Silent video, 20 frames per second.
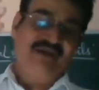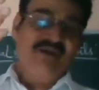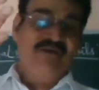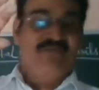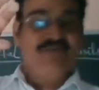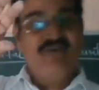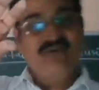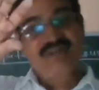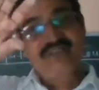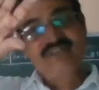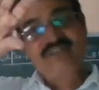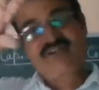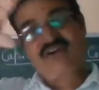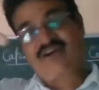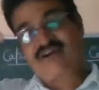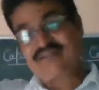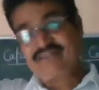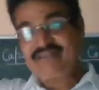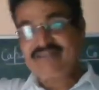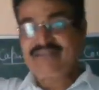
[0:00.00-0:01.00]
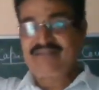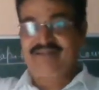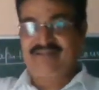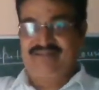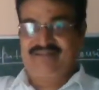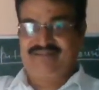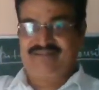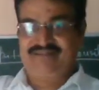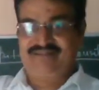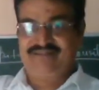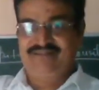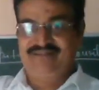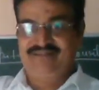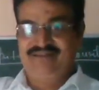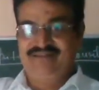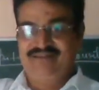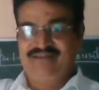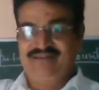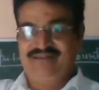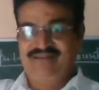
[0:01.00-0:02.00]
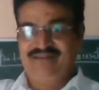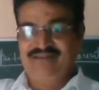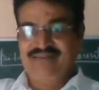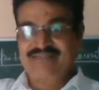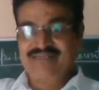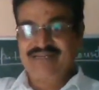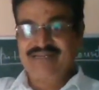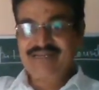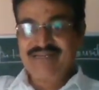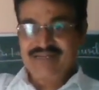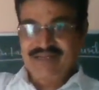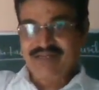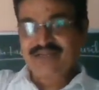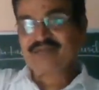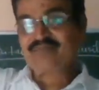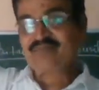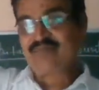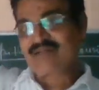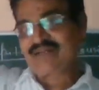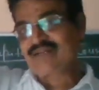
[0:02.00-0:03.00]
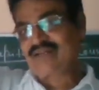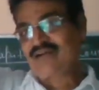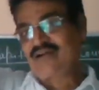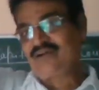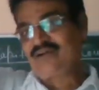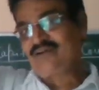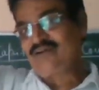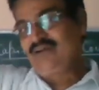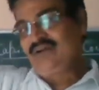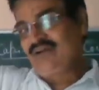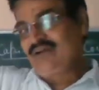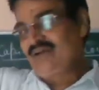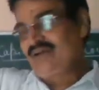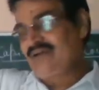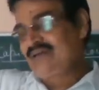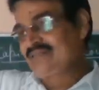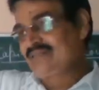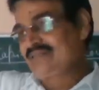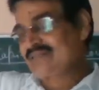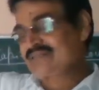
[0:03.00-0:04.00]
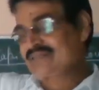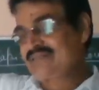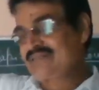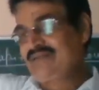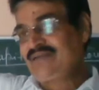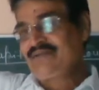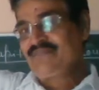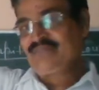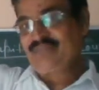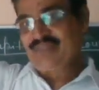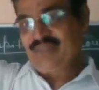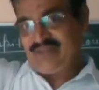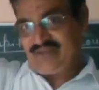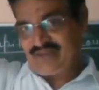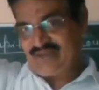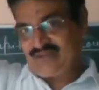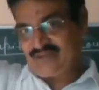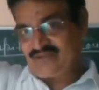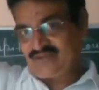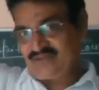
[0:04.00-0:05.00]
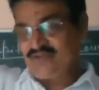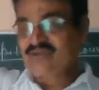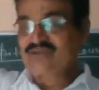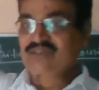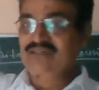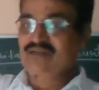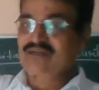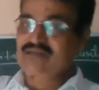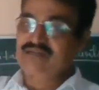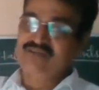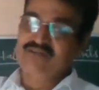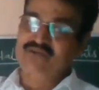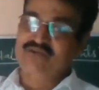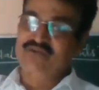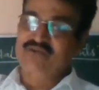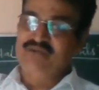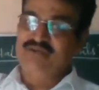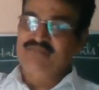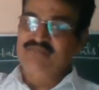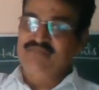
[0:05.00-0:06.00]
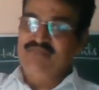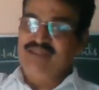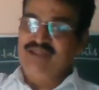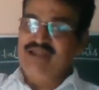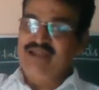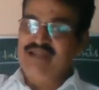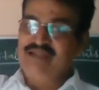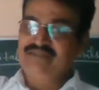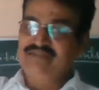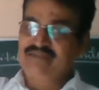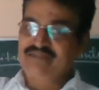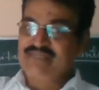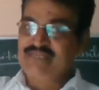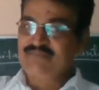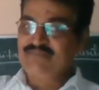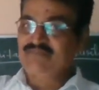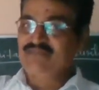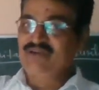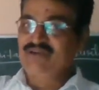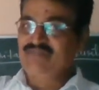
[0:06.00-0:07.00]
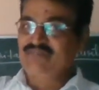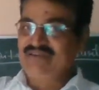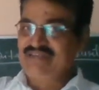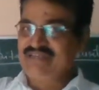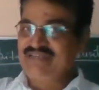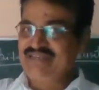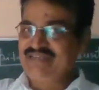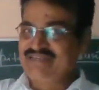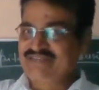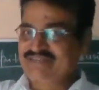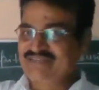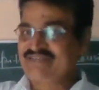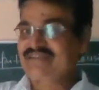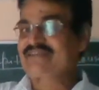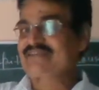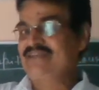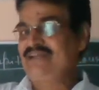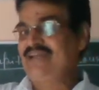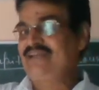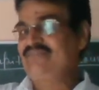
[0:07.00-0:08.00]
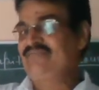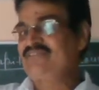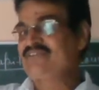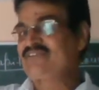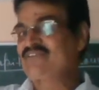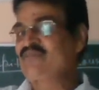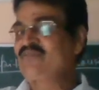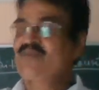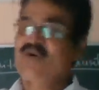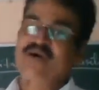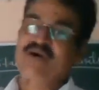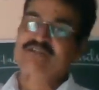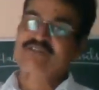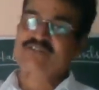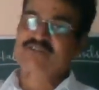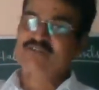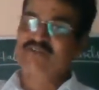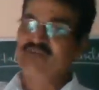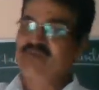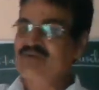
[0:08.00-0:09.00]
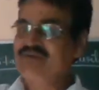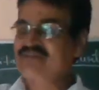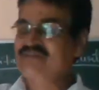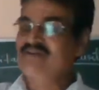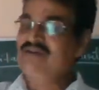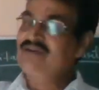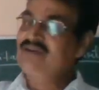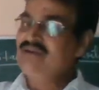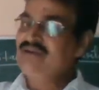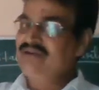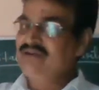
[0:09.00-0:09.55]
for the 13 years. Understand? Akbar now just took the control and keep the very strict and vigil watch over the